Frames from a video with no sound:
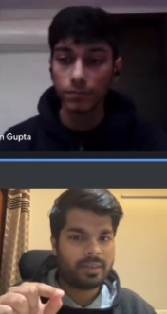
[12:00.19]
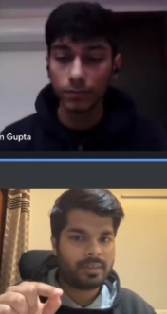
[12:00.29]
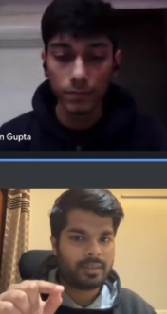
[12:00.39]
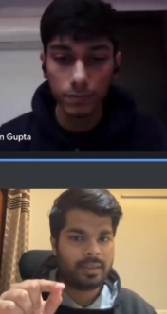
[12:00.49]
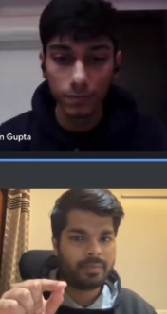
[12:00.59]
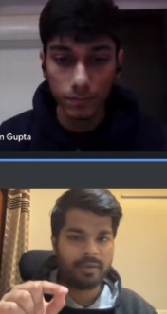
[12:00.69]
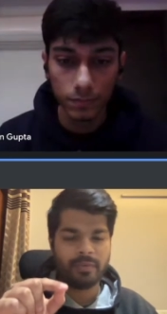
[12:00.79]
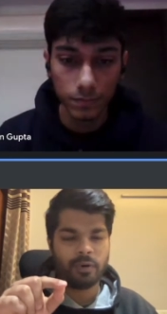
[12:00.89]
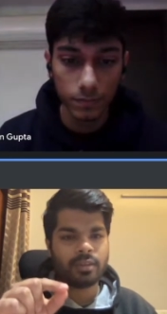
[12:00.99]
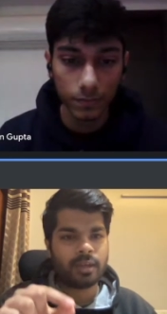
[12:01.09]
Speaker 1: is the number
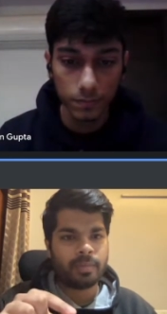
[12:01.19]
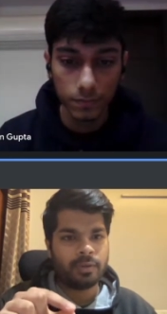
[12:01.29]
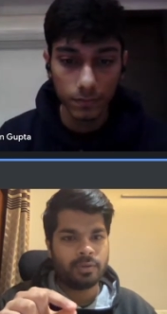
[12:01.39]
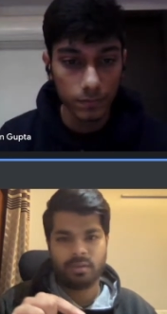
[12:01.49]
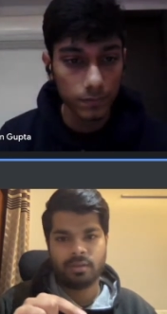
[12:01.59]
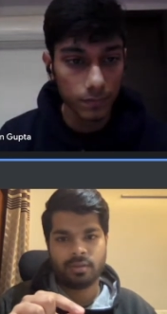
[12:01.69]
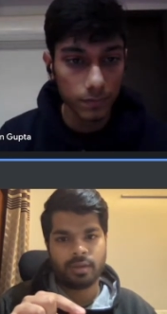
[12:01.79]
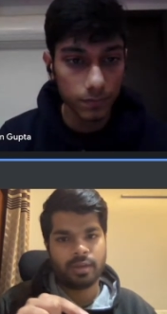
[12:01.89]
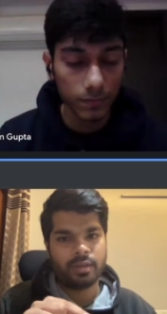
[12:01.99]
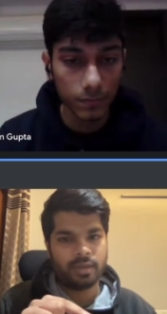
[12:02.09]
of WhatsApp users
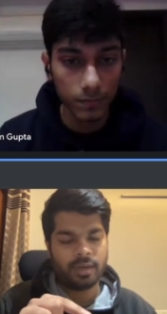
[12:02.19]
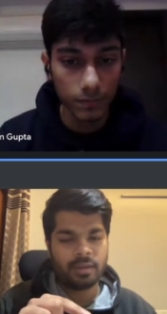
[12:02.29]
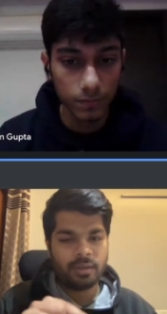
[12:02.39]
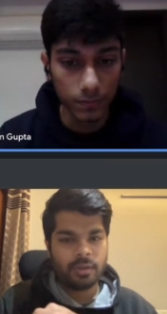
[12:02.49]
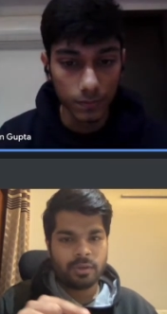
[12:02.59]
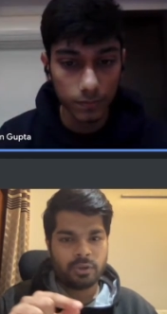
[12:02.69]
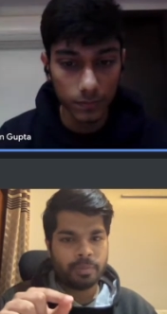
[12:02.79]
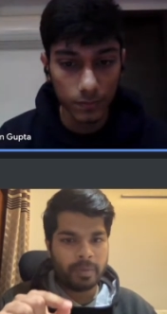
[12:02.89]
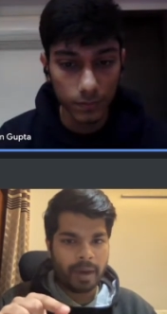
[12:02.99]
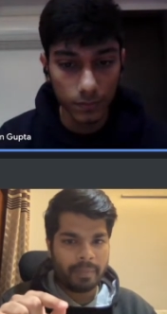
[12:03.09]
in India. So
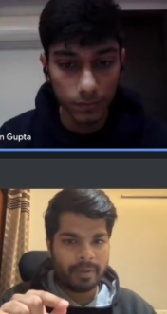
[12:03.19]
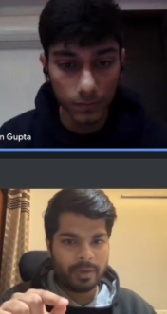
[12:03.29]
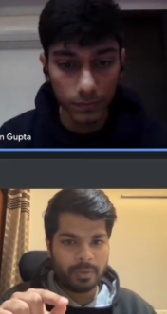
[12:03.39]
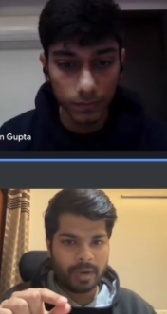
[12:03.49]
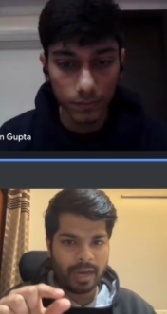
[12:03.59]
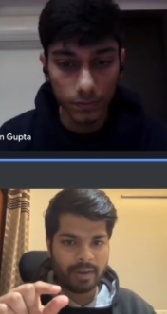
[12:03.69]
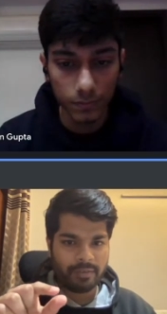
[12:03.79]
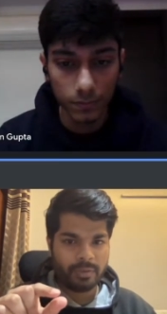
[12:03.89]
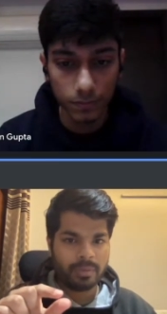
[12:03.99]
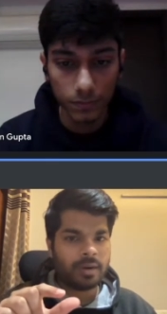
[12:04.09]
probably you could
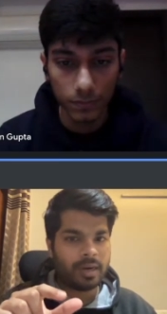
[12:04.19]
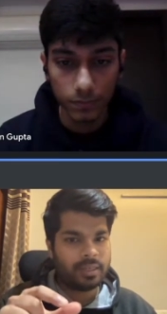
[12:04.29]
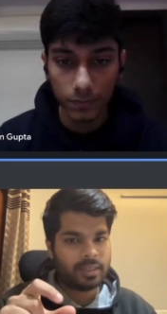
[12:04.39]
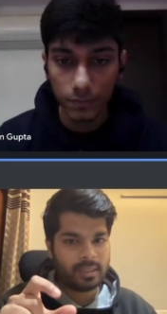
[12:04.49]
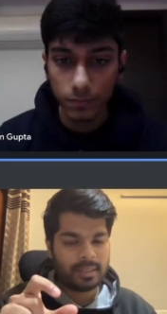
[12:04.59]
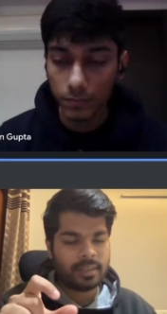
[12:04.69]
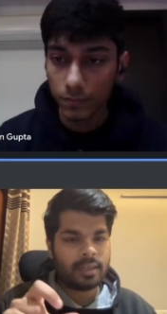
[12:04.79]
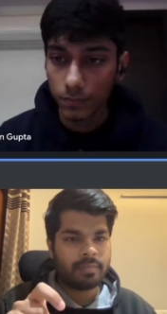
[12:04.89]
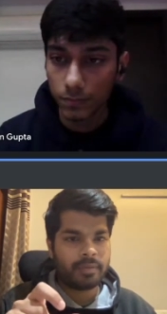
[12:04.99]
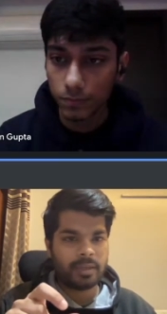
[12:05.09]
have, adjusted
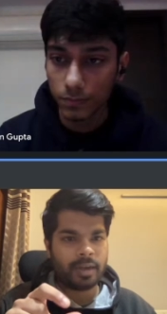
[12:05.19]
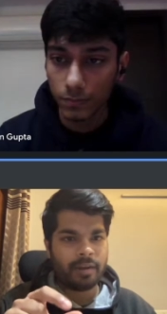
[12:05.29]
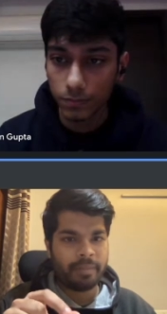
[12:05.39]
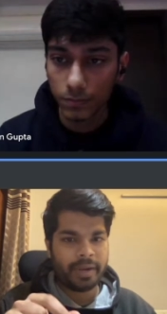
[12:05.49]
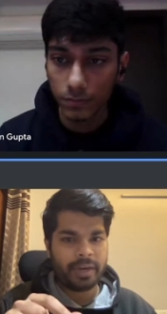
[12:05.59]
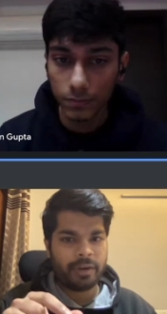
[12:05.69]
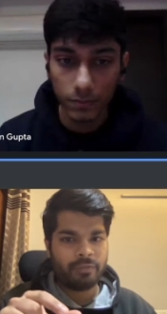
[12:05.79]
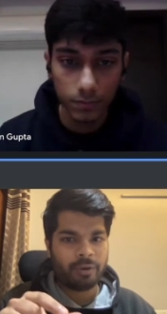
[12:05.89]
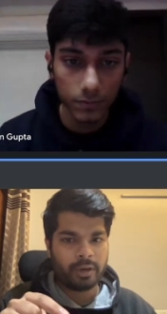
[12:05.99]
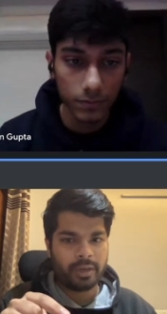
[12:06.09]
the number and make it
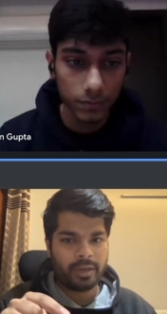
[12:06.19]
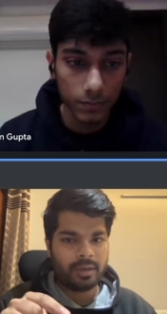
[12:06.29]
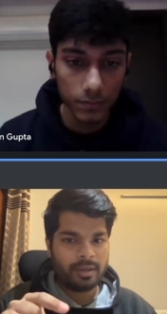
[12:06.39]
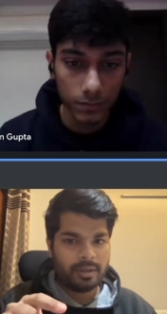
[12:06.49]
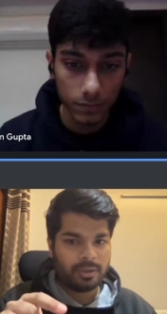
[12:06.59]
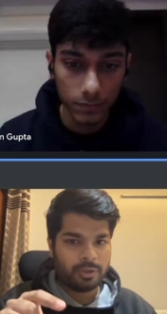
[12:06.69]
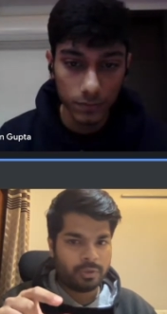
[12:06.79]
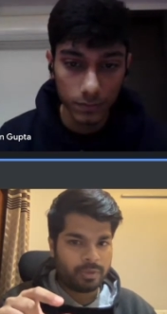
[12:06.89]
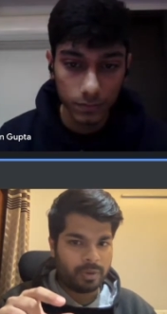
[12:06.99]
to 40. So